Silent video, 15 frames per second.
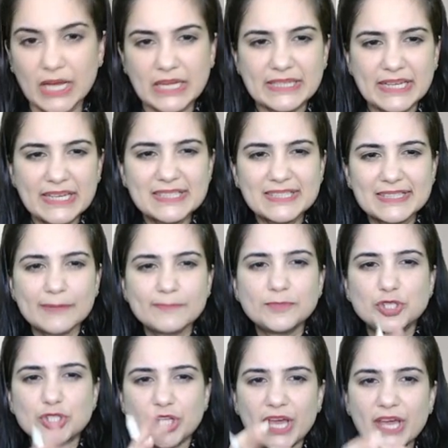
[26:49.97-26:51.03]
There is some
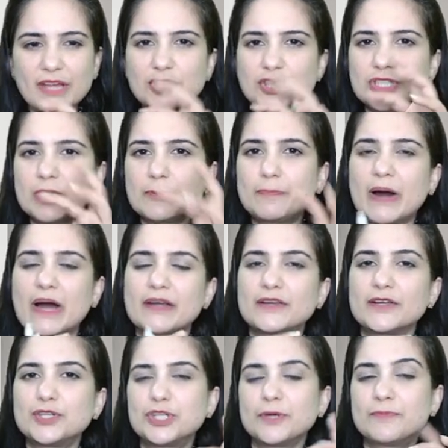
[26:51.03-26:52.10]
change in the
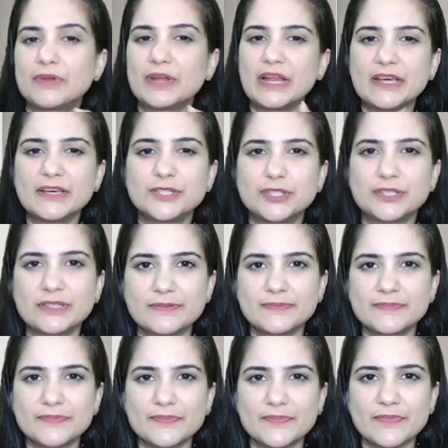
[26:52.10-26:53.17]
partnership relation.
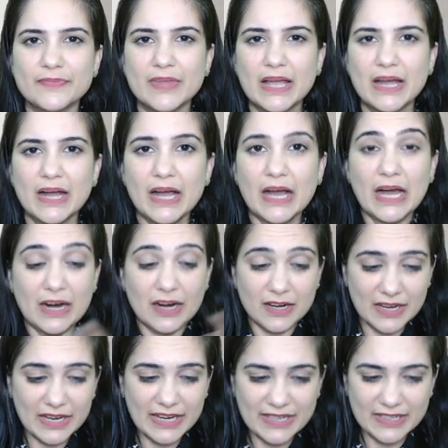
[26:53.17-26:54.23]

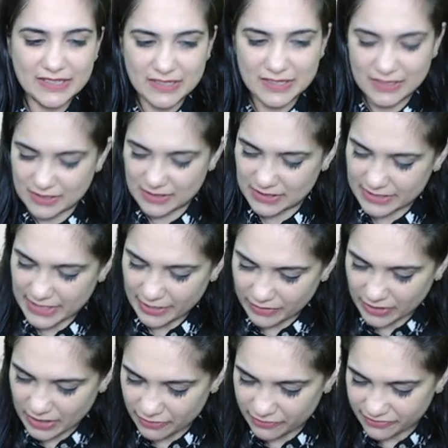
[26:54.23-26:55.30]
Earlier, there
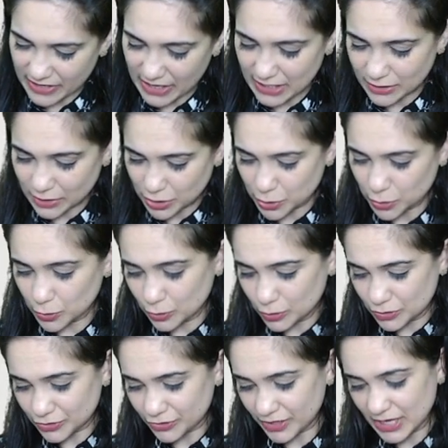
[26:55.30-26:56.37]
were one, two,
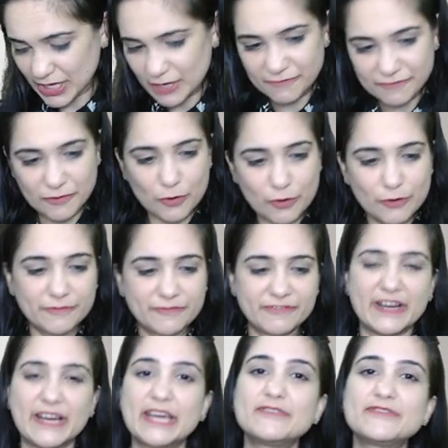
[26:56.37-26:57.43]
three, four,
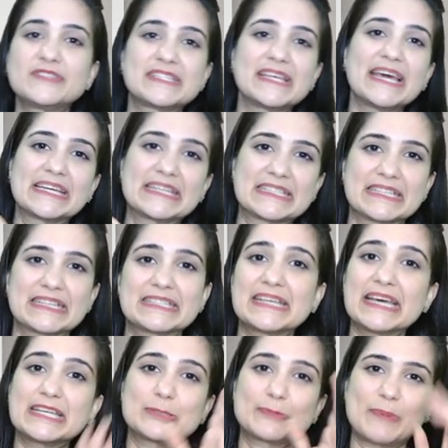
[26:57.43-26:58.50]
five, six,
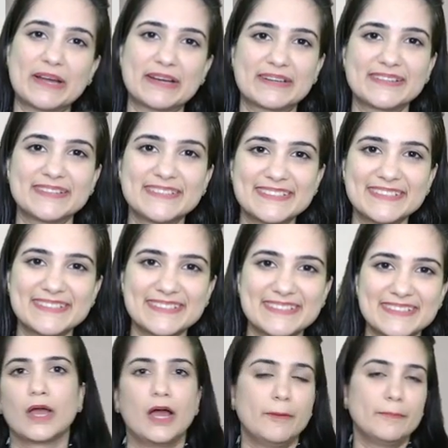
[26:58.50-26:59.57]
six partners.
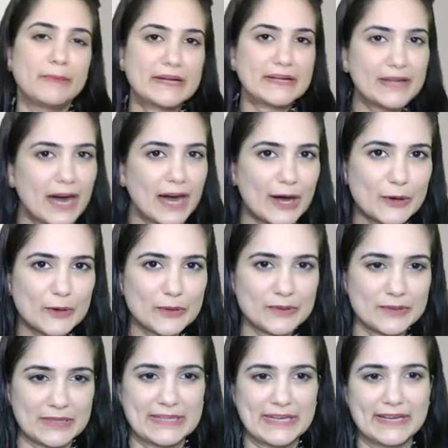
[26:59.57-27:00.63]
But now
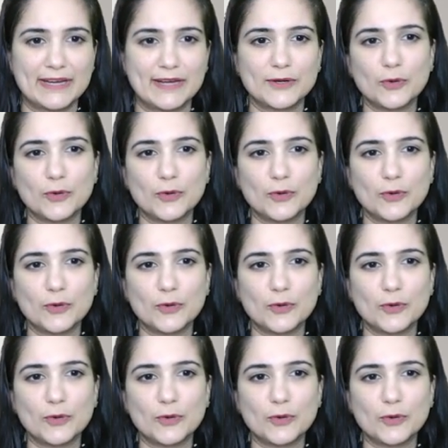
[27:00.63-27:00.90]
there are